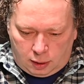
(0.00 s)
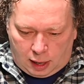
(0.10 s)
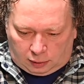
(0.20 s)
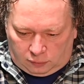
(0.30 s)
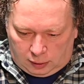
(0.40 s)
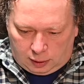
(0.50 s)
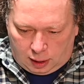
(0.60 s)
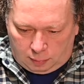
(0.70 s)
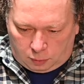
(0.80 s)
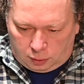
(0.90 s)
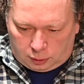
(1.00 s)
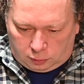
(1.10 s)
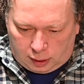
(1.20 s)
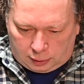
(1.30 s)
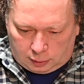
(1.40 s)
Edwin, I'm going
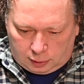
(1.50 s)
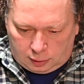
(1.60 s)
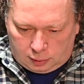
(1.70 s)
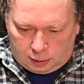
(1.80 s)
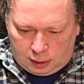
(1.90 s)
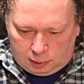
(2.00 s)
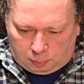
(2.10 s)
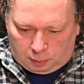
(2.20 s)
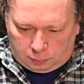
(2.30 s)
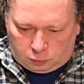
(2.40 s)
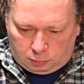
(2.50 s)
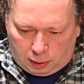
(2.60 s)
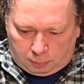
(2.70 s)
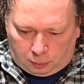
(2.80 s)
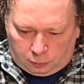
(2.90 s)
to add a heat pump to
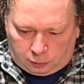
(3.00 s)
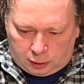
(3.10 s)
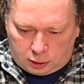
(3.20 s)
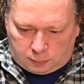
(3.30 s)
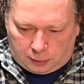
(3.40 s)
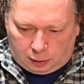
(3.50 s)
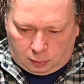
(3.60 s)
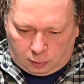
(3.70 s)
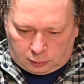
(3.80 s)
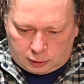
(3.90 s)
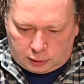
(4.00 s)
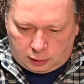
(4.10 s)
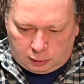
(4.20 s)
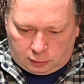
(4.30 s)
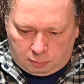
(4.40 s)
my pond in spring. What is
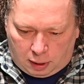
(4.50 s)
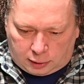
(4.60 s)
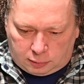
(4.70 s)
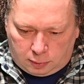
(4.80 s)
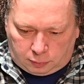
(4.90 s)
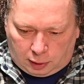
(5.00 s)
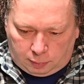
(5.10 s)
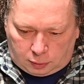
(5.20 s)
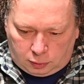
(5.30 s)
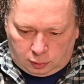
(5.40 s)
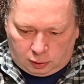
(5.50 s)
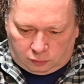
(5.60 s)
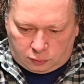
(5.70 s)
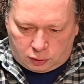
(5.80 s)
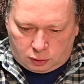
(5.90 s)
the maximum temperature
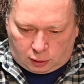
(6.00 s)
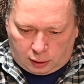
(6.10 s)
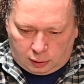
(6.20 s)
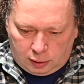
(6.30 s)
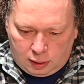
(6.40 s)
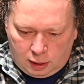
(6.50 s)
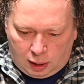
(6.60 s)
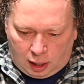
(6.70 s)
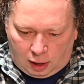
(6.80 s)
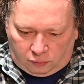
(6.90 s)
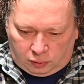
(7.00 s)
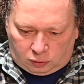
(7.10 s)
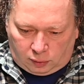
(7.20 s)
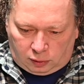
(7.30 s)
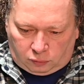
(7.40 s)
difference you can have in
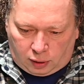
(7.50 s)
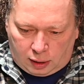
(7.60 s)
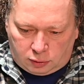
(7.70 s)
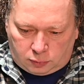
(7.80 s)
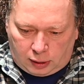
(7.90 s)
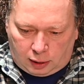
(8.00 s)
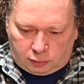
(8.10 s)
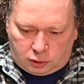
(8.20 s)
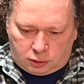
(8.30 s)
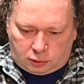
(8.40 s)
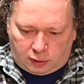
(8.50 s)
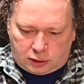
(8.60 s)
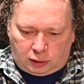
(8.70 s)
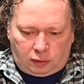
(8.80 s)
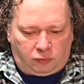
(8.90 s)
24 hours without
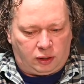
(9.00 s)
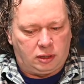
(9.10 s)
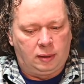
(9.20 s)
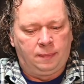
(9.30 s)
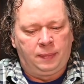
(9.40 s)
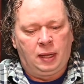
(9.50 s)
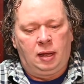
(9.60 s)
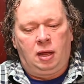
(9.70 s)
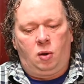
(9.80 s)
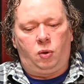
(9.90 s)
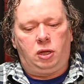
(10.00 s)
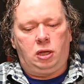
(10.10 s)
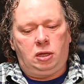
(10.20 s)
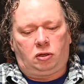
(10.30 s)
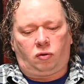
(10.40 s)
stressing the fish?
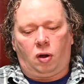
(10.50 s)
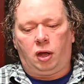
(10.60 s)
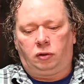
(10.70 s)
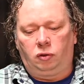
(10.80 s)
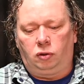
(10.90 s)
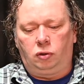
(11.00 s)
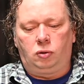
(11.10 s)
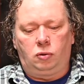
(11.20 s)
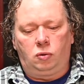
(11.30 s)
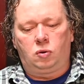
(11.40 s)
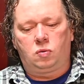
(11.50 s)
We try to do